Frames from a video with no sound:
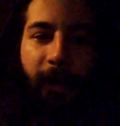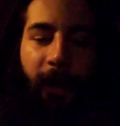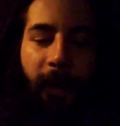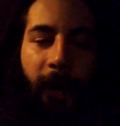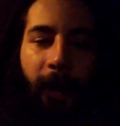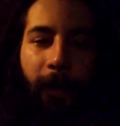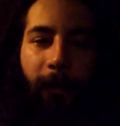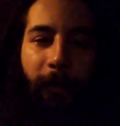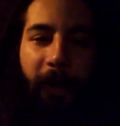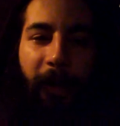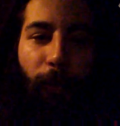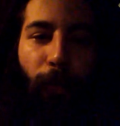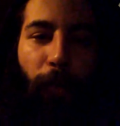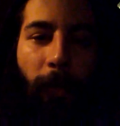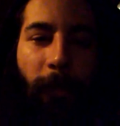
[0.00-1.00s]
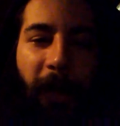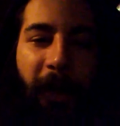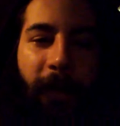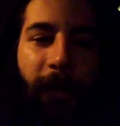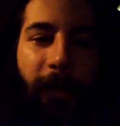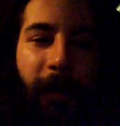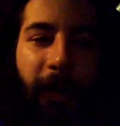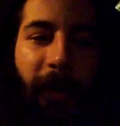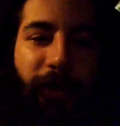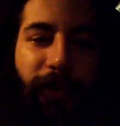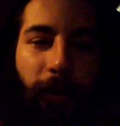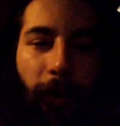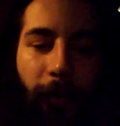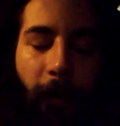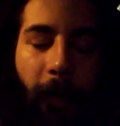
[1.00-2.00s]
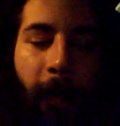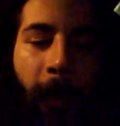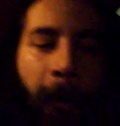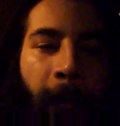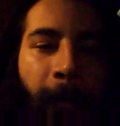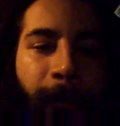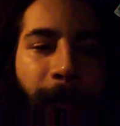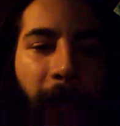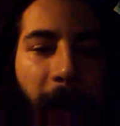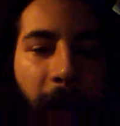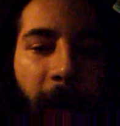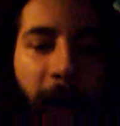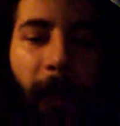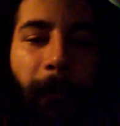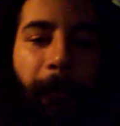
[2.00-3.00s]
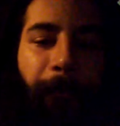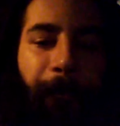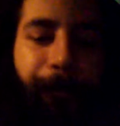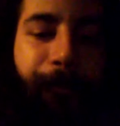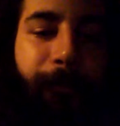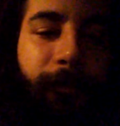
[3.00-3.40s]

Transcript: and women and children, um,